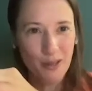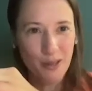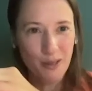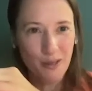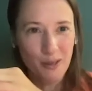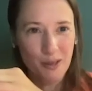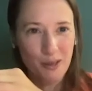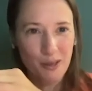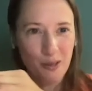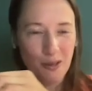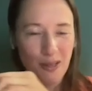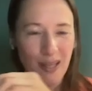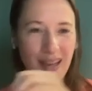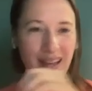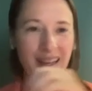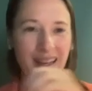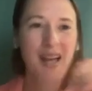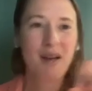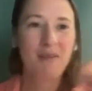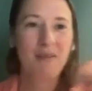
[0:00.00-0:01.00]
into the tuna,
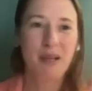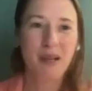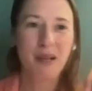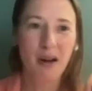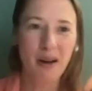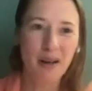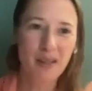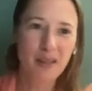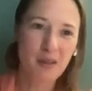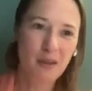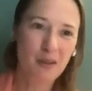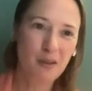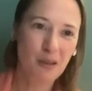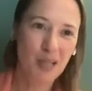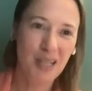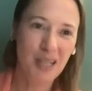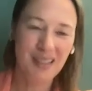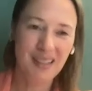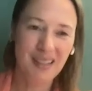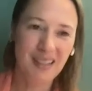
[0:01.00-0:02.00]
but also
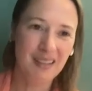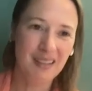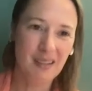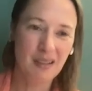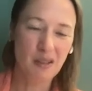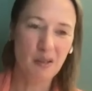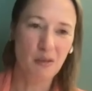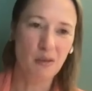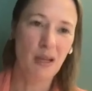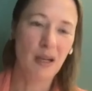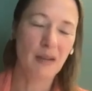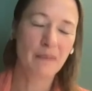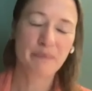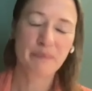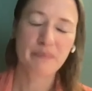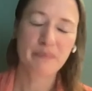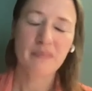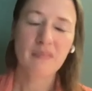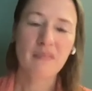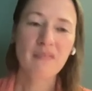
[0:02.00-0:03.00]
creating the tuna.
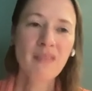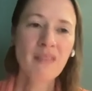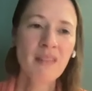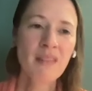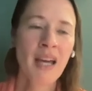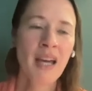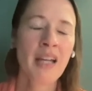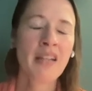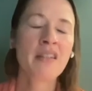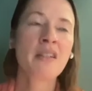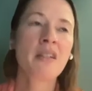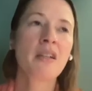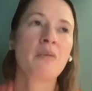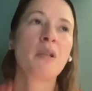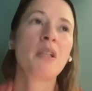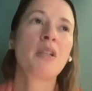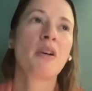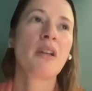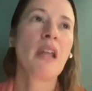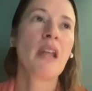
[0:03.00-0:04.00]
And we
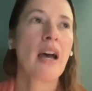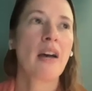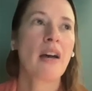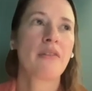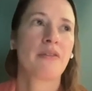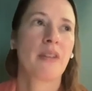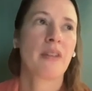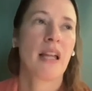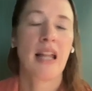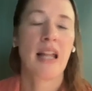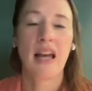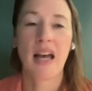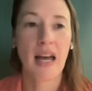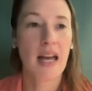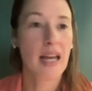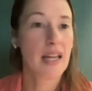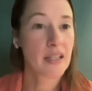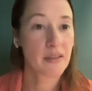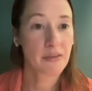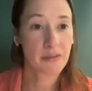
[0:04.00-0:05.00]
don't have
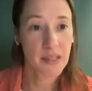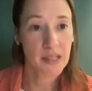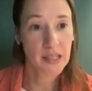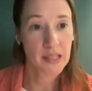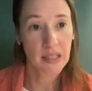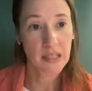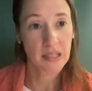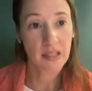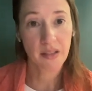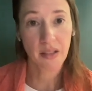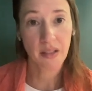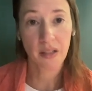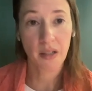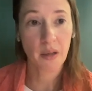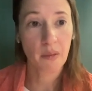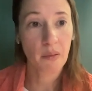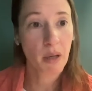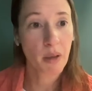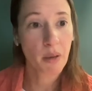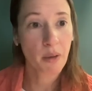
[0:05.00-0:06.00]
any facilities on
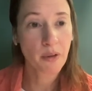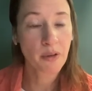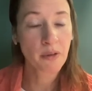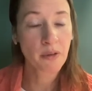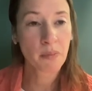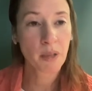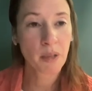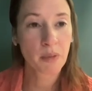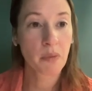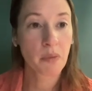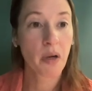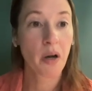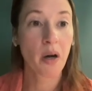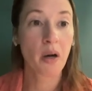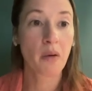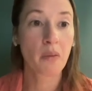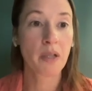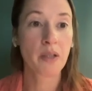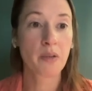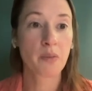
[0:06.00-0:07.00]
our own, but we
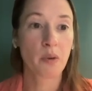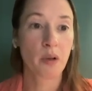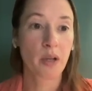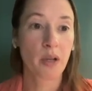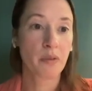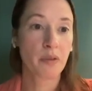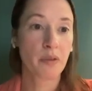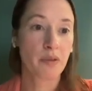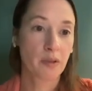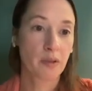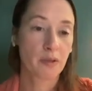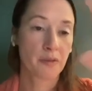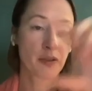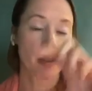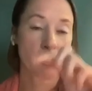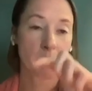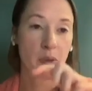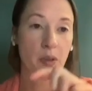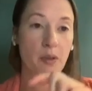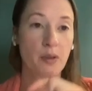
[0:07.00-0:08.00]
always work with
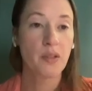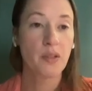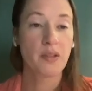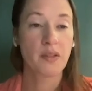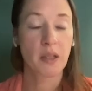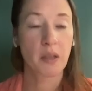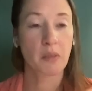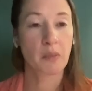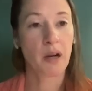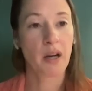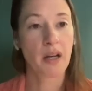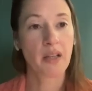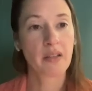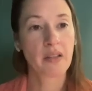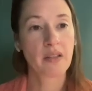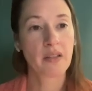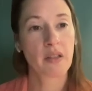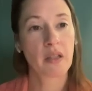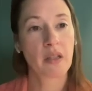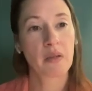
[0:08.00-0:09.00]
different processing
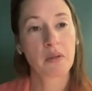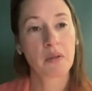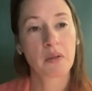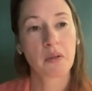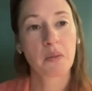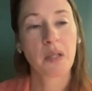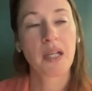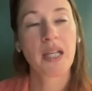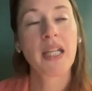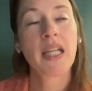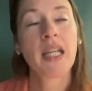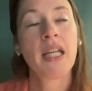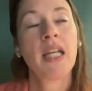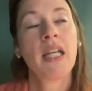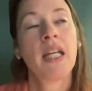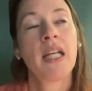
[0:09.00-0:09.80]
partners along the way